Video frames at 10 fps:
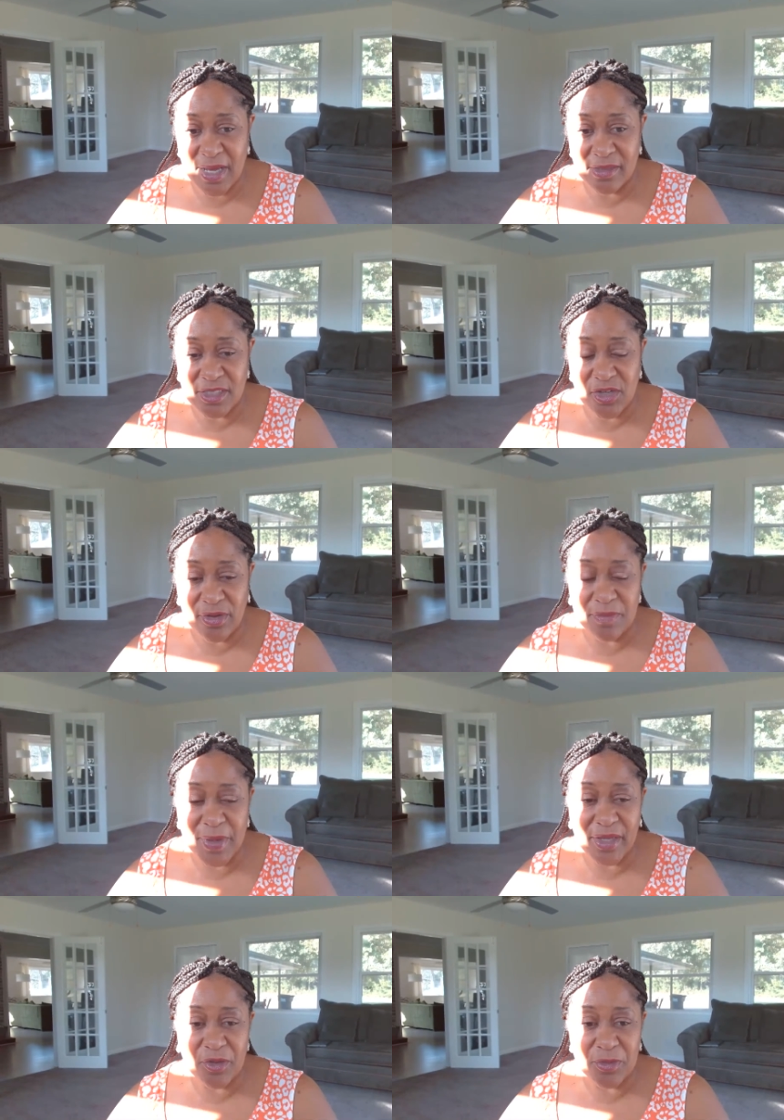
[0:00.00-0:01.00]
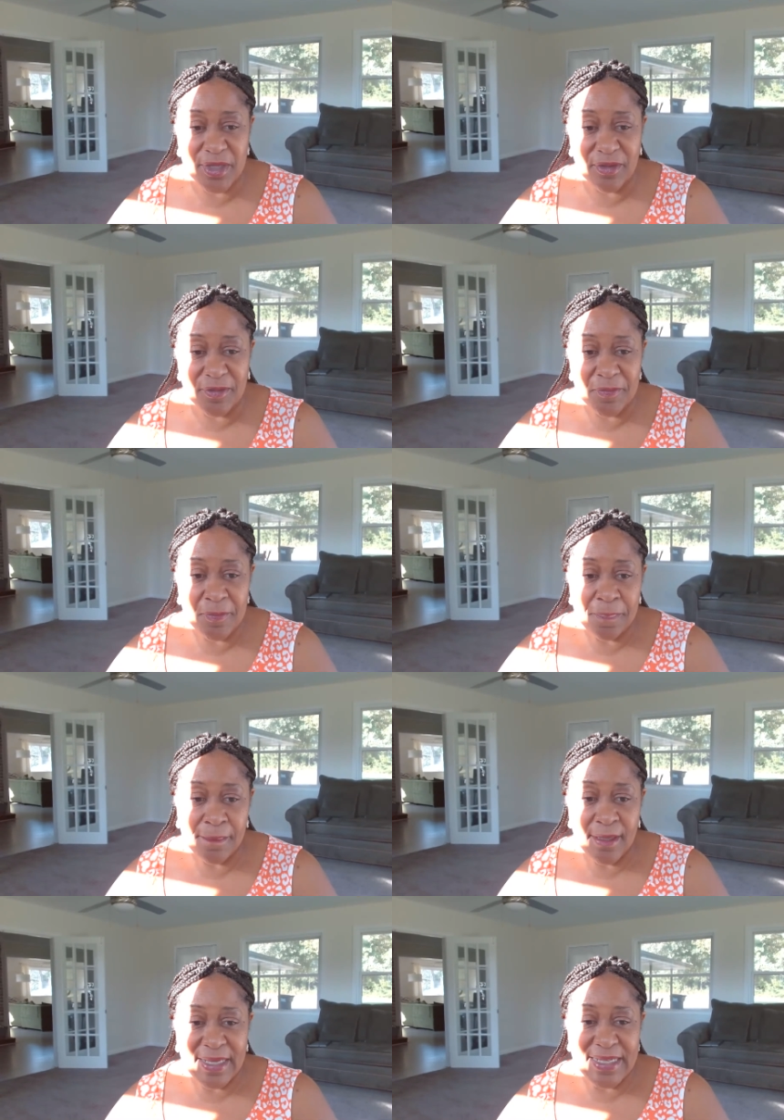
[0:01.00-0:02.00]
I started my career
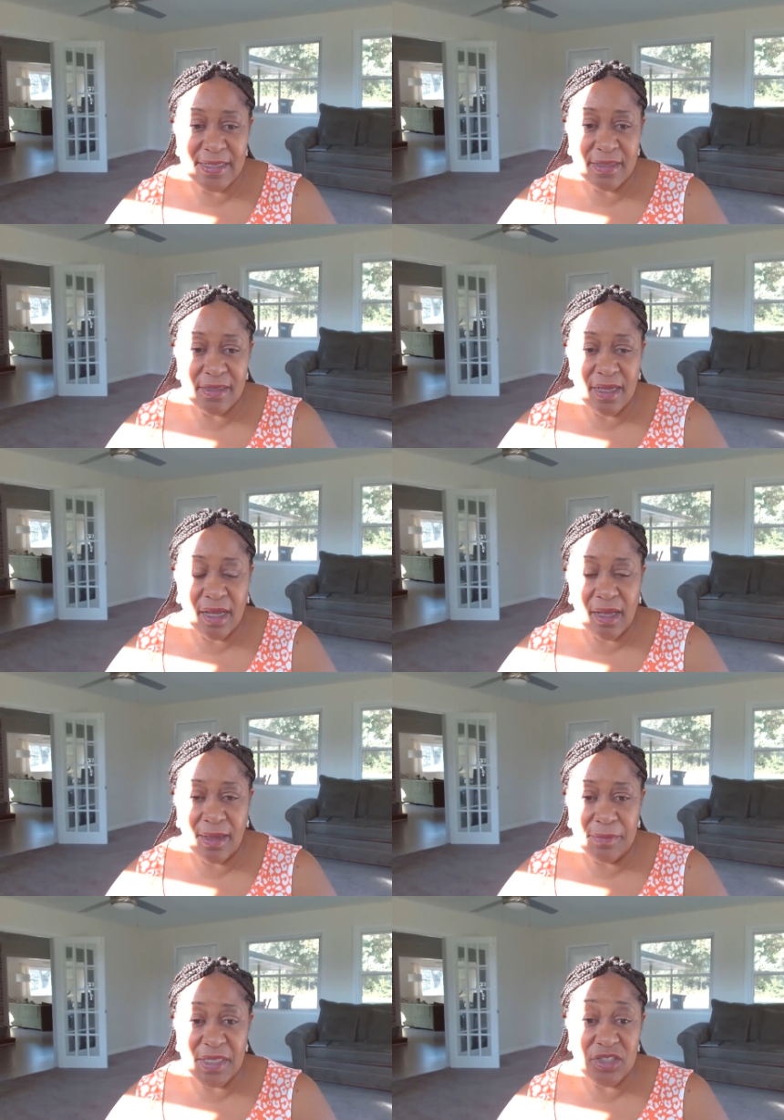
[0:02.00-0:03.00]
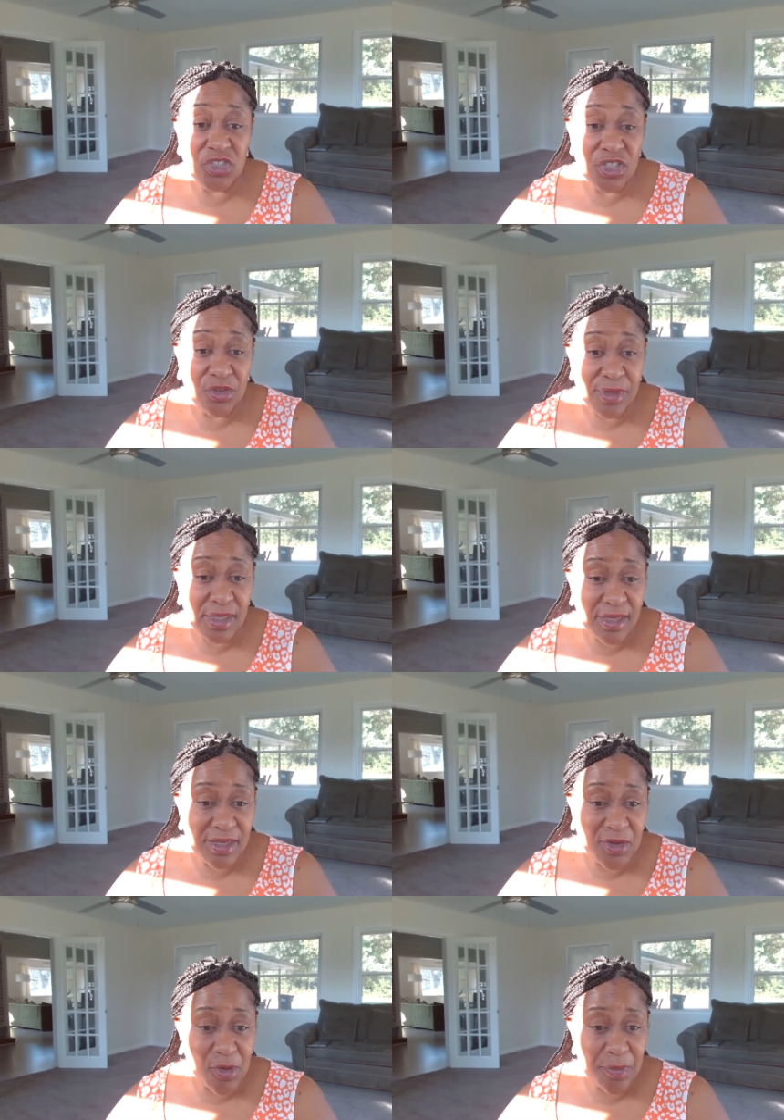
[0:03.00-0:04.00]
in engineering and
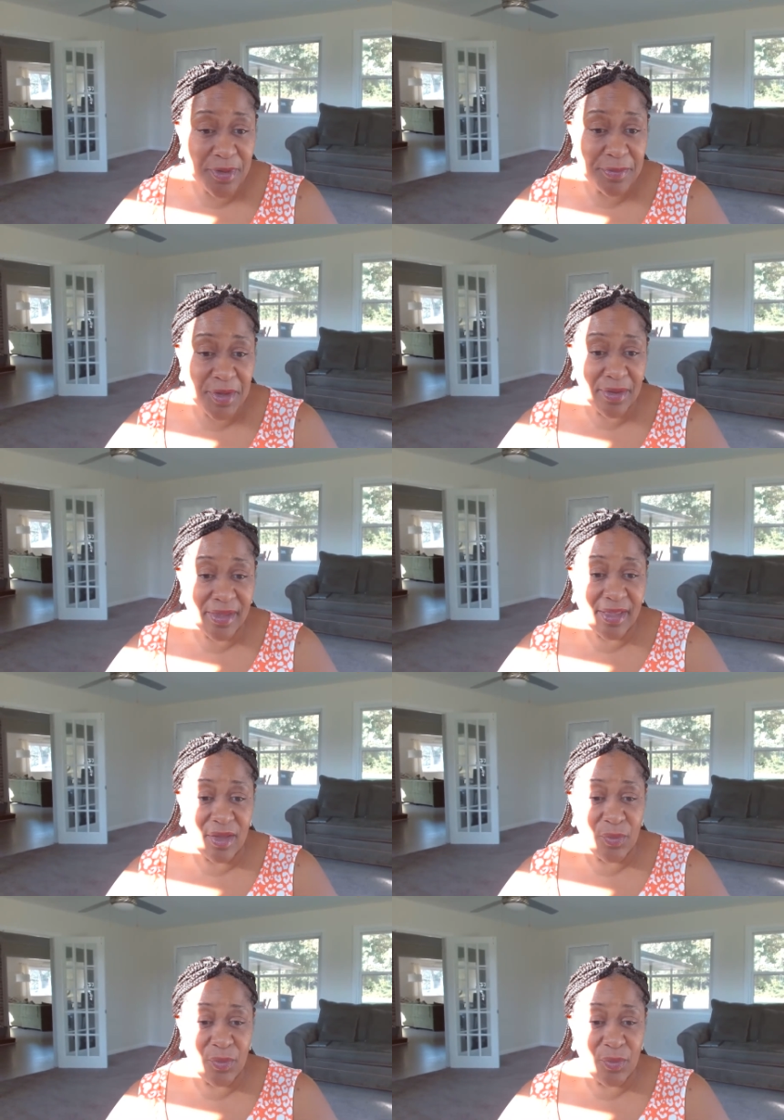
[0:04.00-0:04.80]
in corporate America.